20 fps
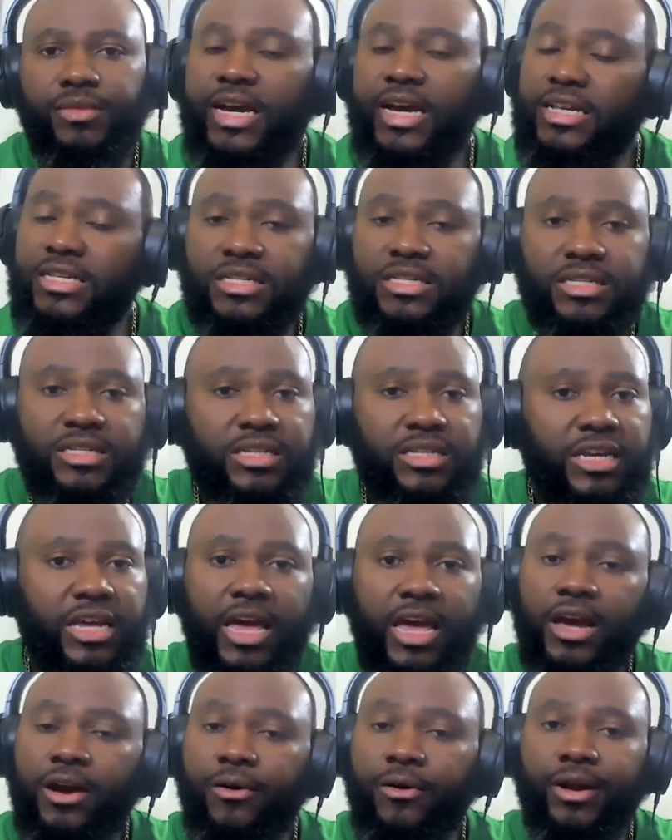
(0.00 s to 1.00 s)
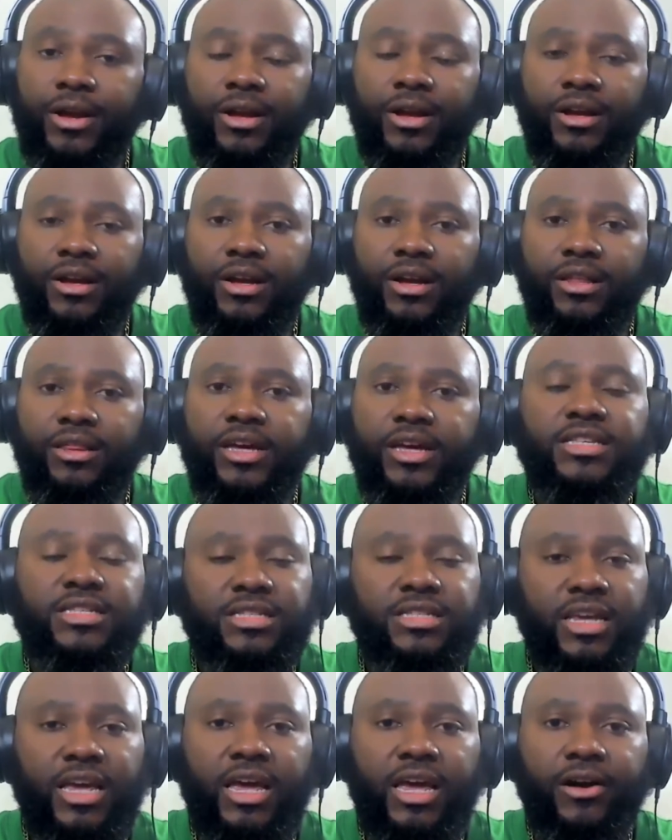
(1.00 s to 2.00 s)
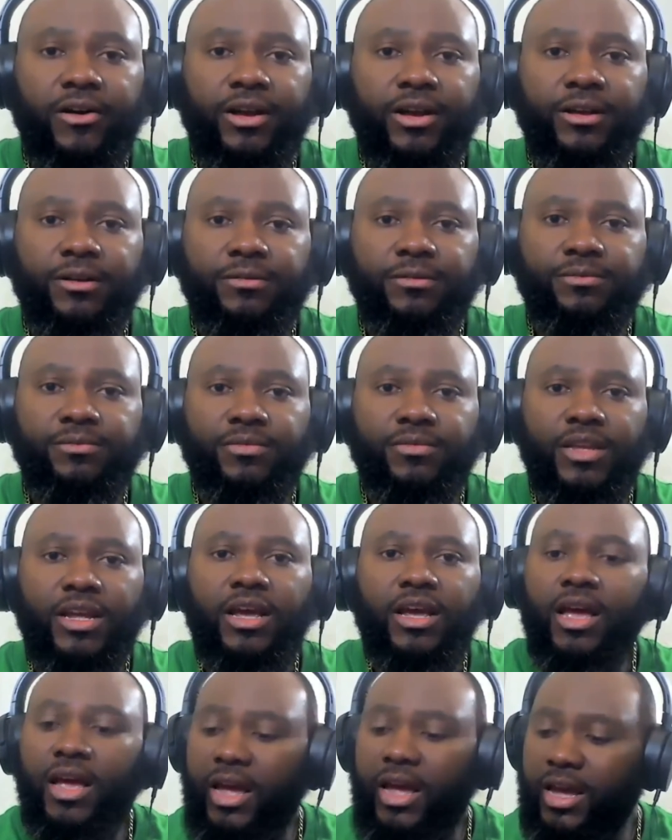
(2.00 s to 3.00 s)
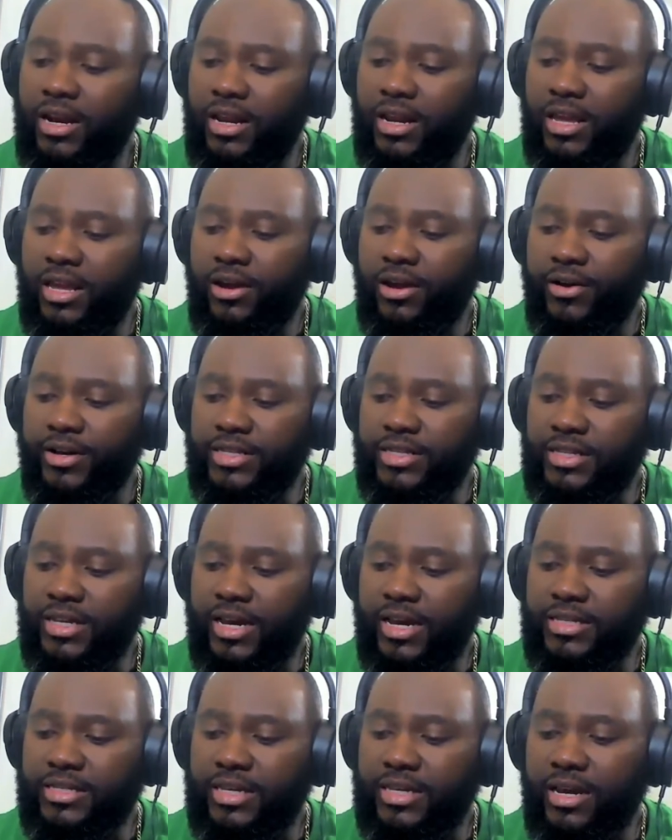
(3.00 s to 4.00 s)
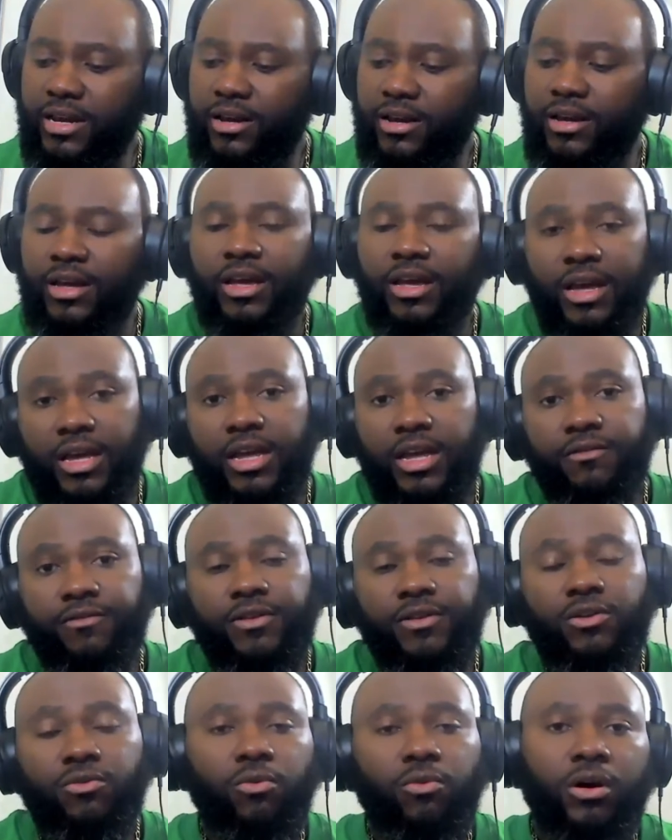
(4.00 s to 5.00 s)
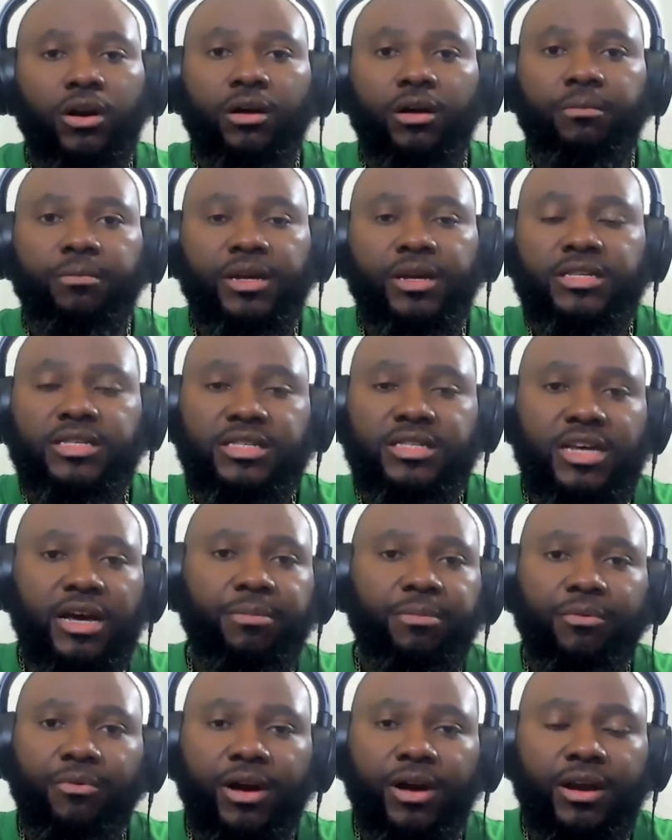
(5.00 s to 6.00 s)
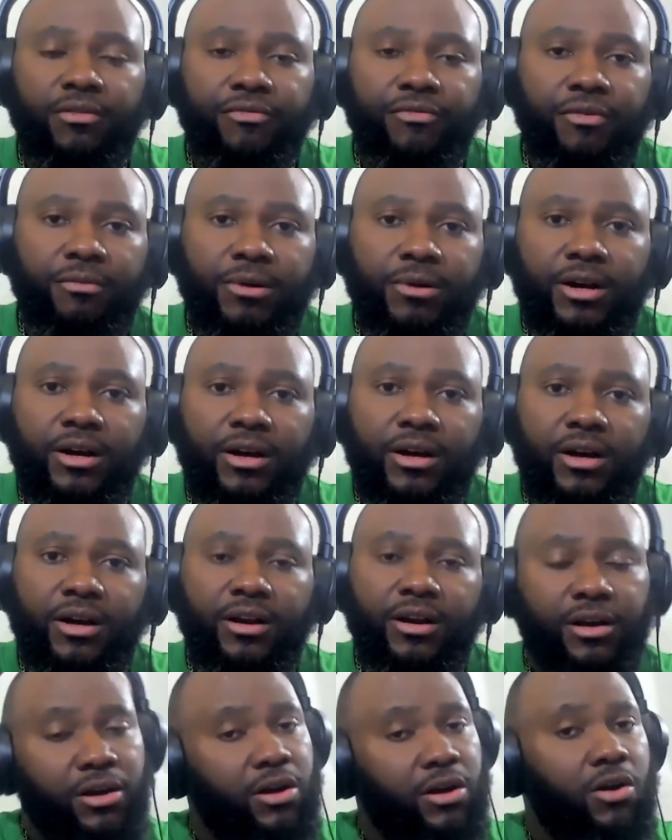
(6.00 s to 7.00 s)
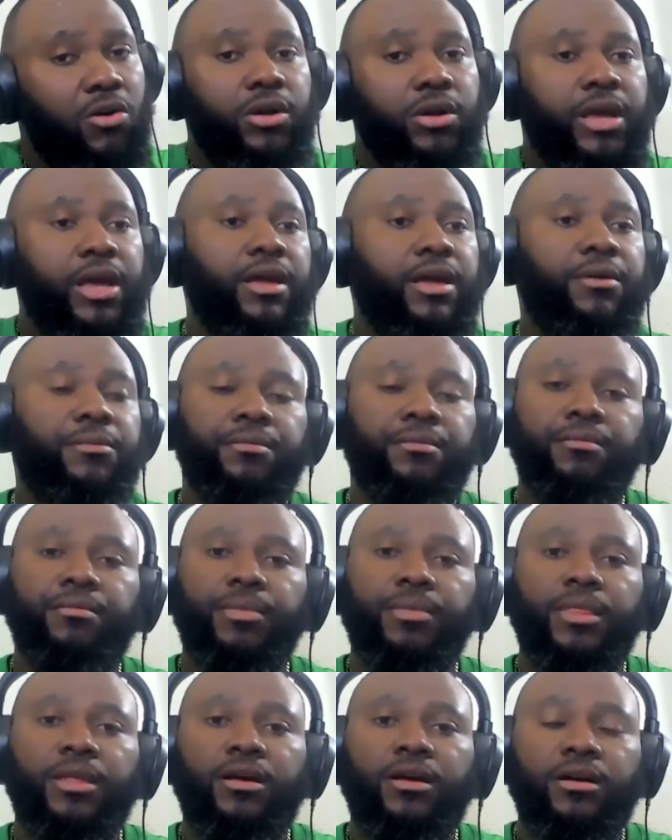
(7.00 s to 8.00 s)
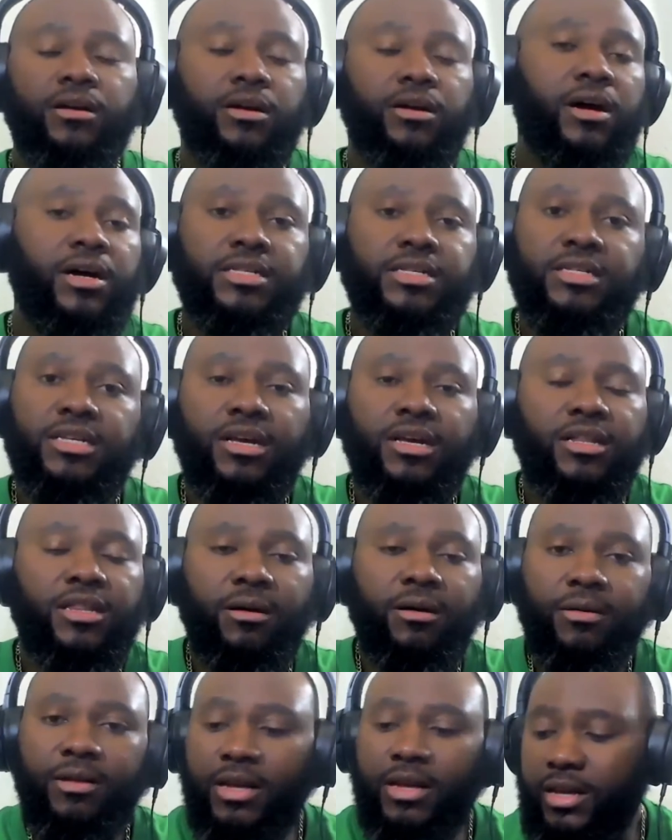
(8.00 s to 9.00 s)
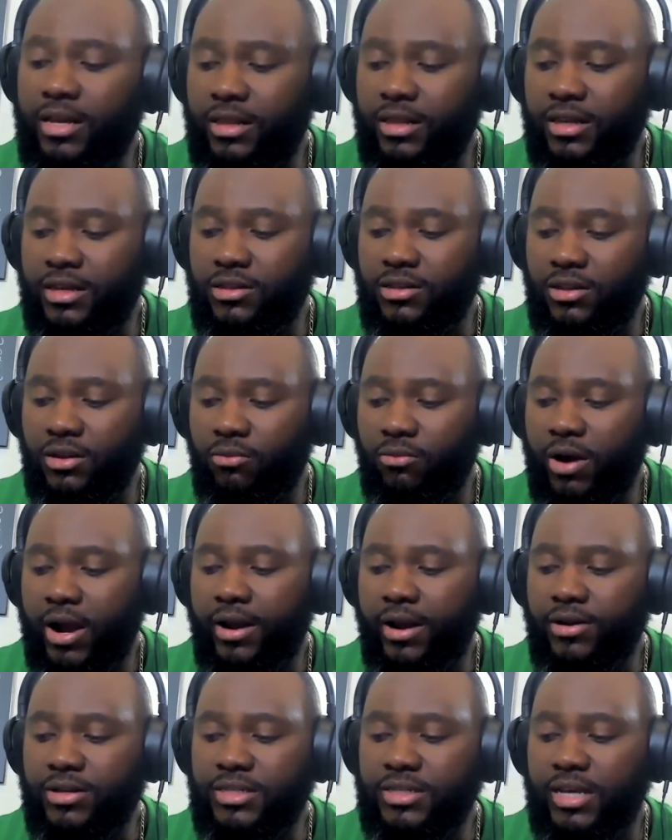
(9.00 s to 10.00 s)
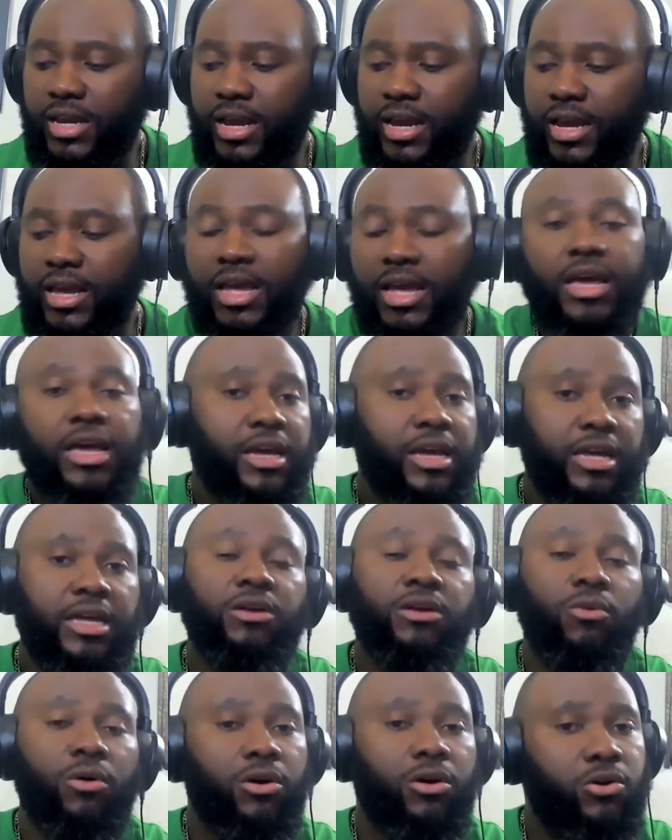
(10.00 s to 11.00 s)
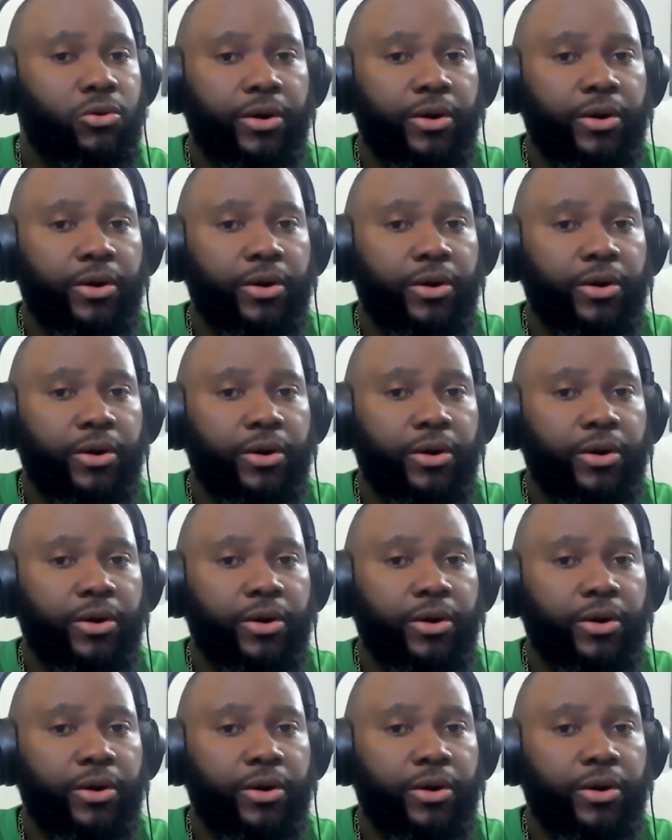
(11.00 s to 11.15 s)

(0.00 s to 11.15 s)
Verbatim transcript: That's scary. That's scary. And here it says here, if you want to be separated from God, okay. God said, the, the, the writer said, He will